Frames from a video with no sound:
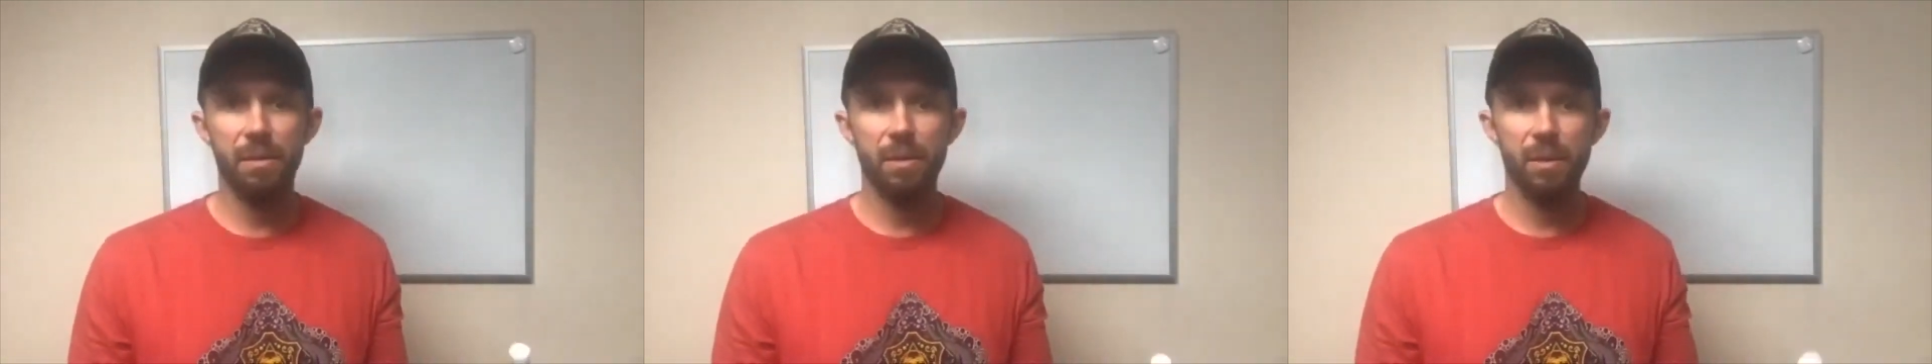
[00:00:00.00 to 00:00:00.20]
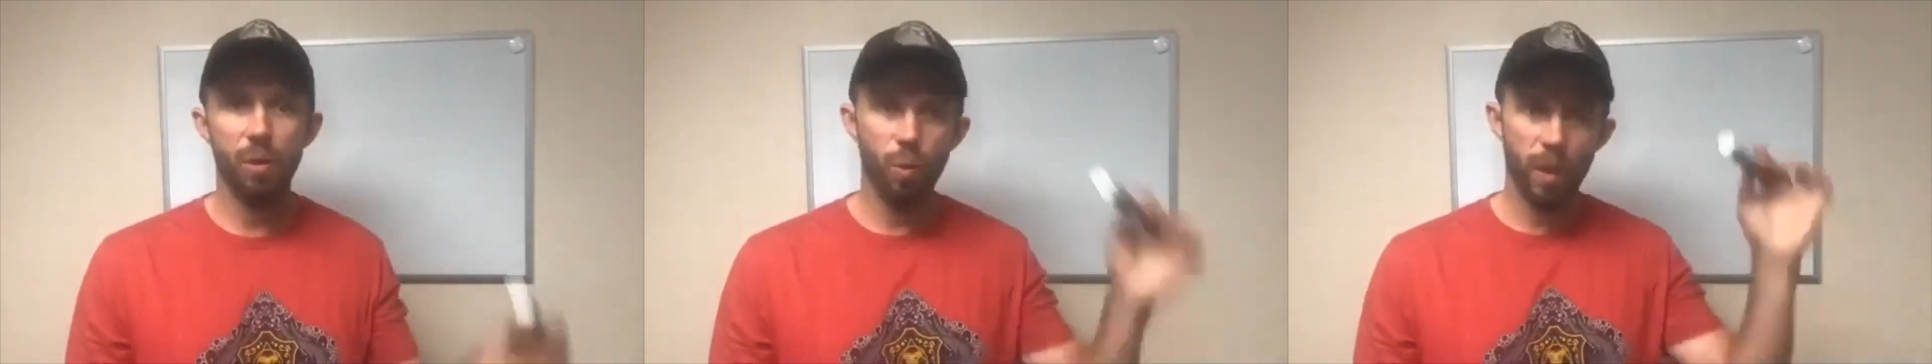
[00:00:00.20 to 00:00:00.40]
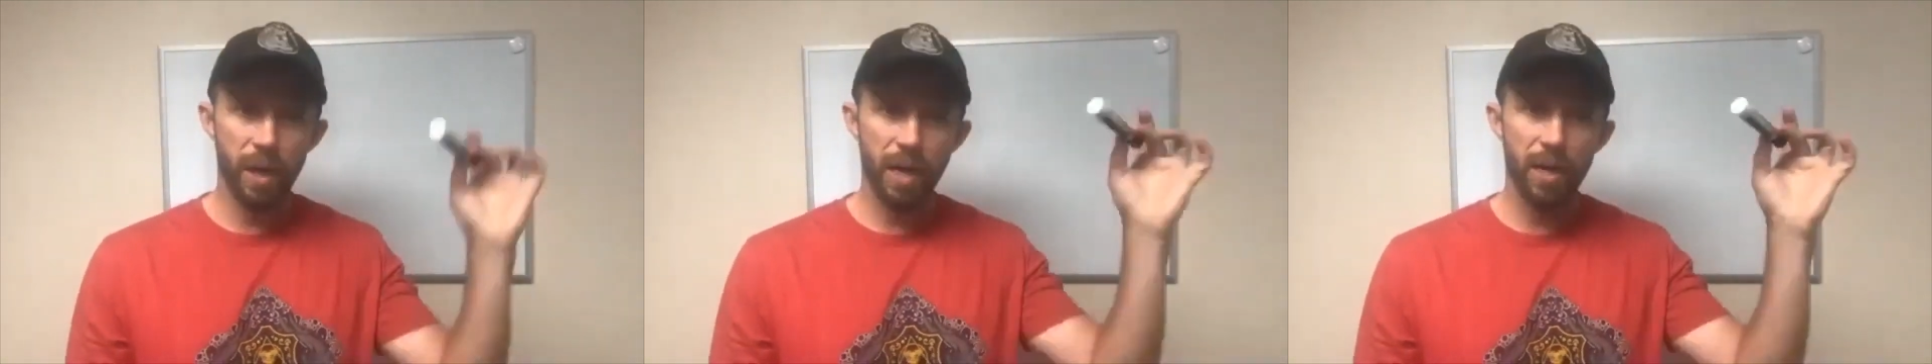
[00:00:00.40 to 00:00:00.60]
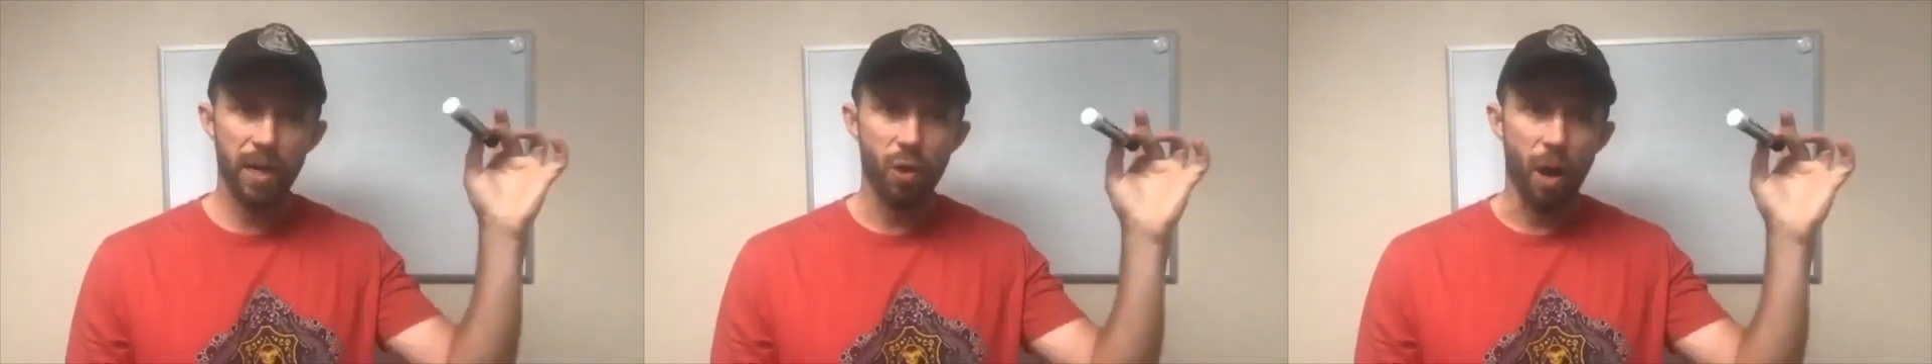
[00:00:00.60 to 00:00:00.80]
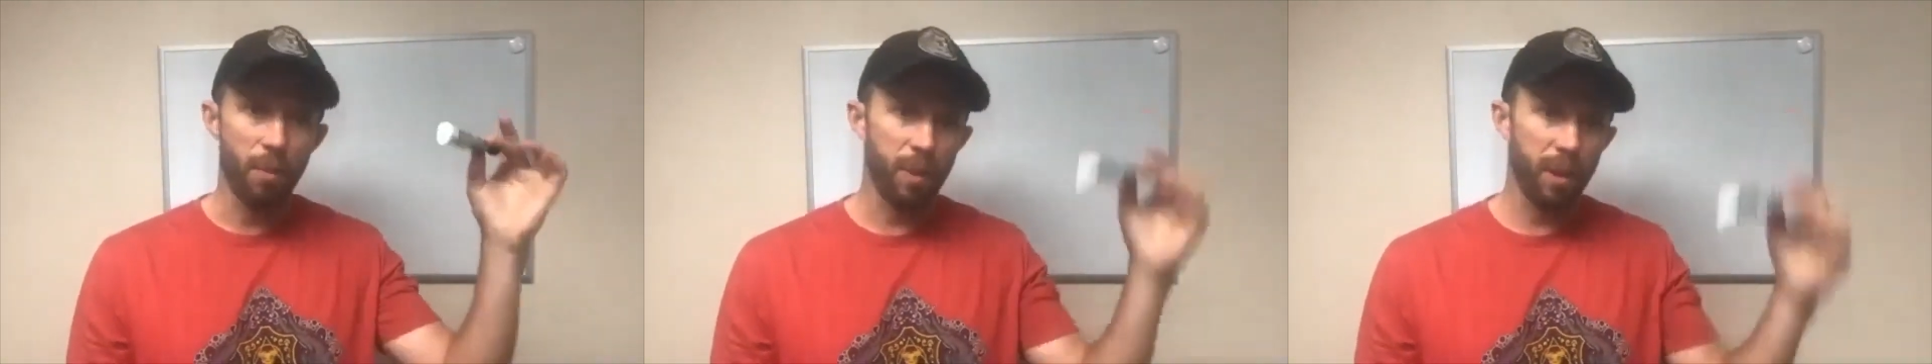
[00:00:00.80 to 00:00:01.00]
So when I
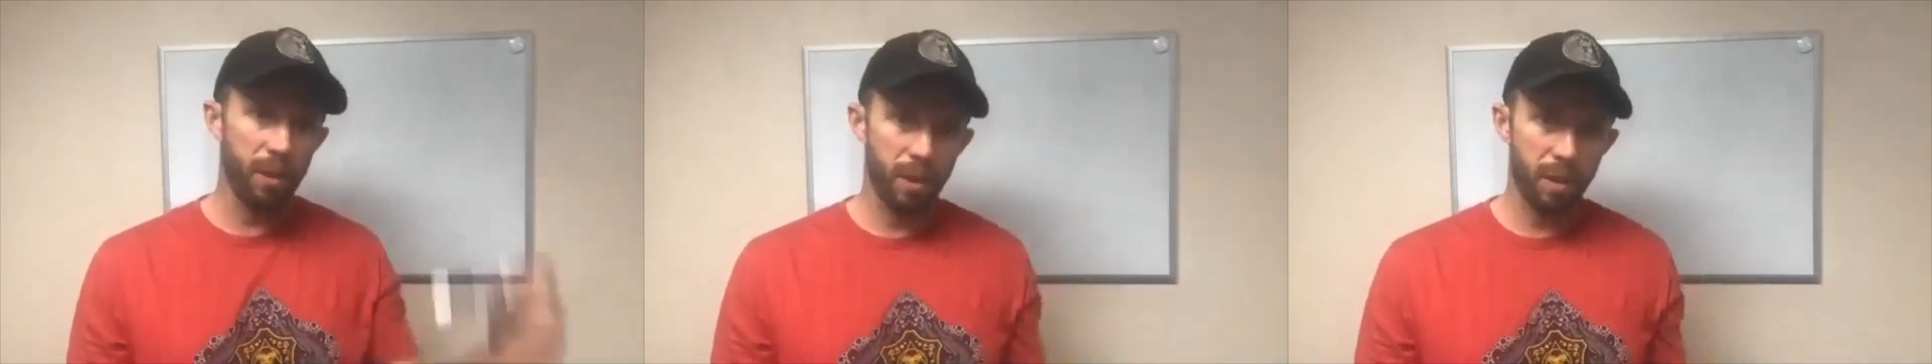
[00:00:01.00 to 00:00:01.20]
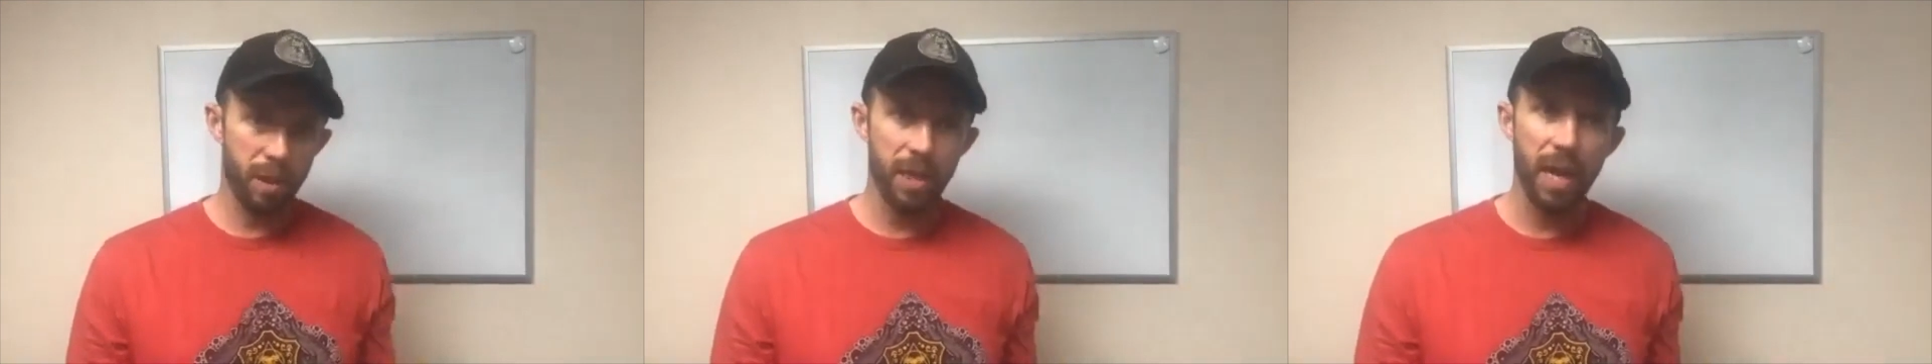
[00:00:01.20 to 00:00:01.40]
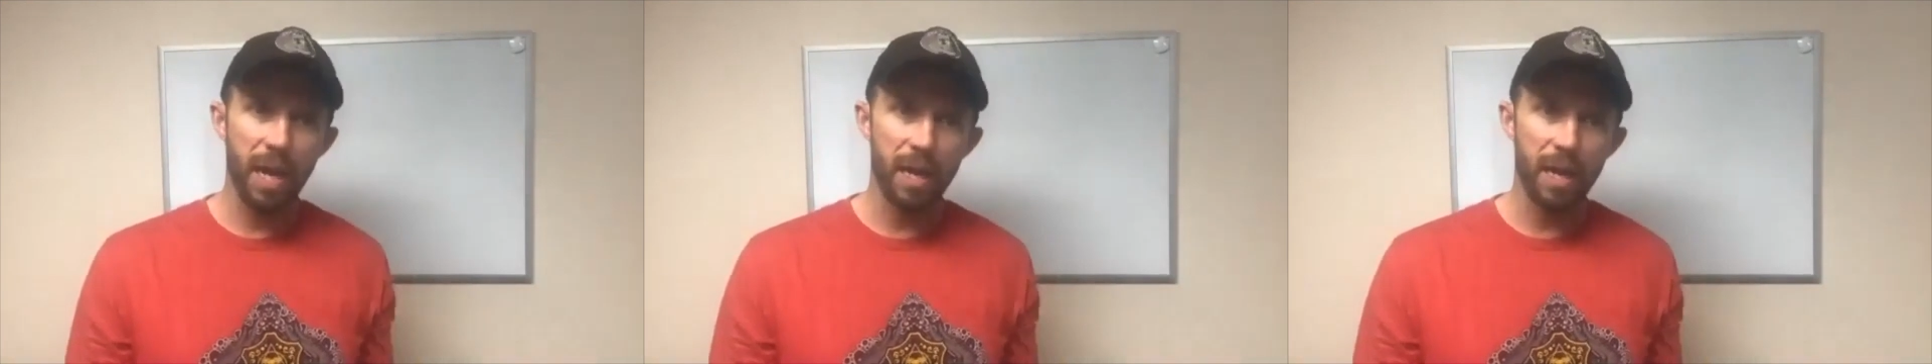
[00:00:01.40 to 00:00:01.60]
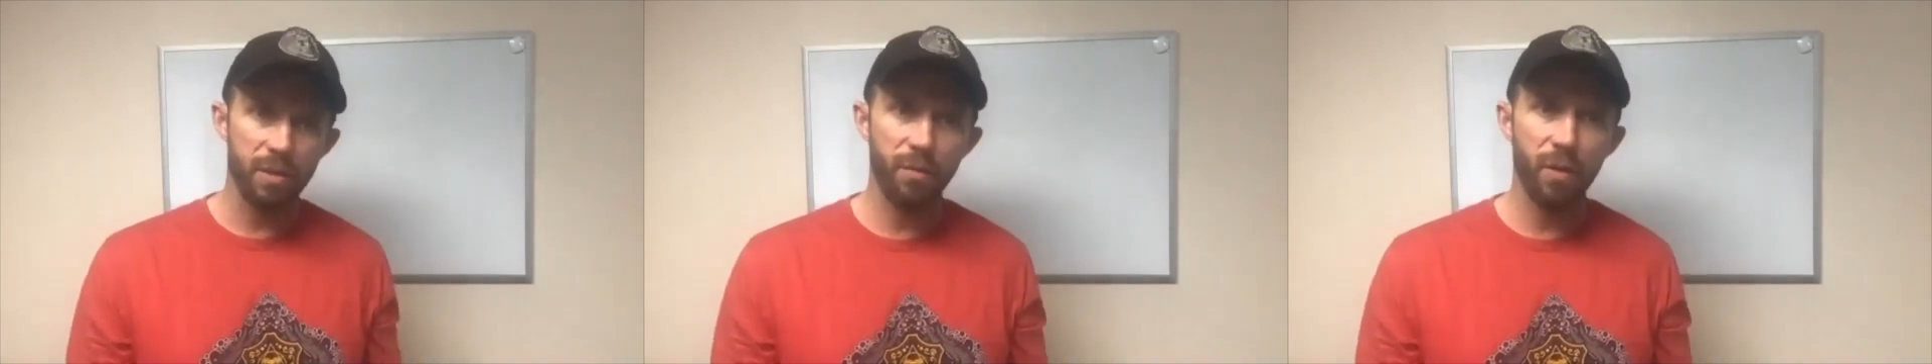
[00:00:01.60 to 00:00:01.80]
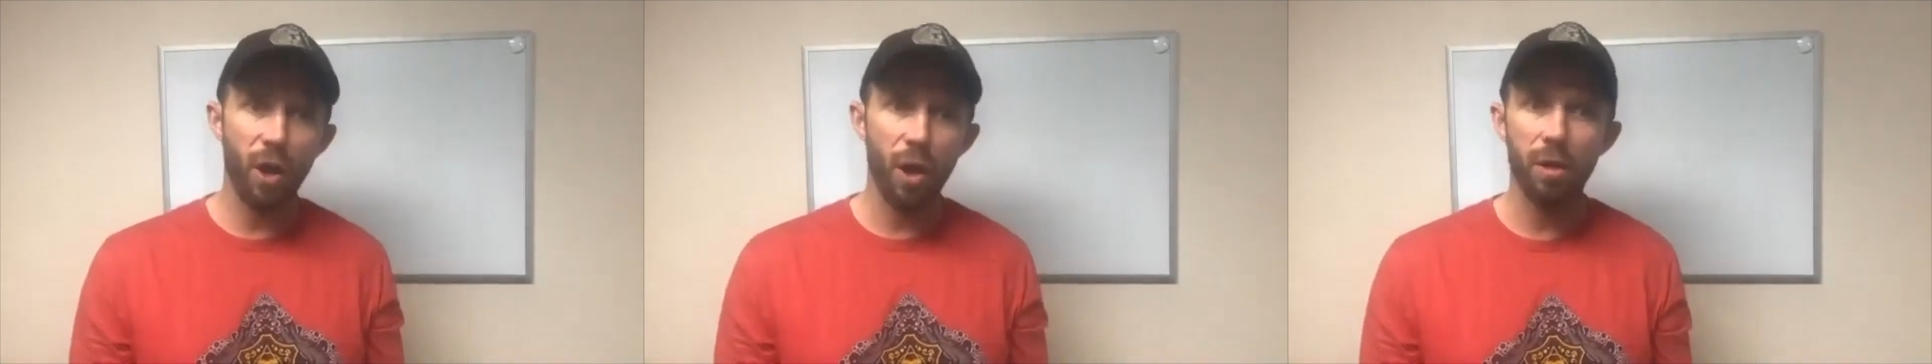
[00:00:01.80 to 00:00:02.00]
drop it, the thing has to
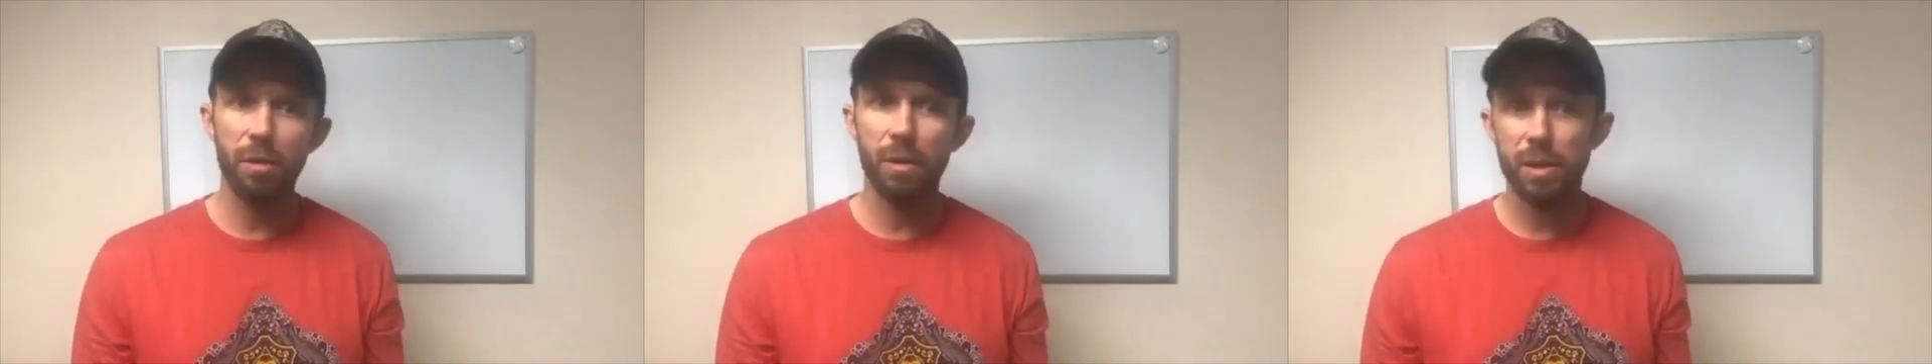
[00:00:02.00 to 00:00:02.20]
fall,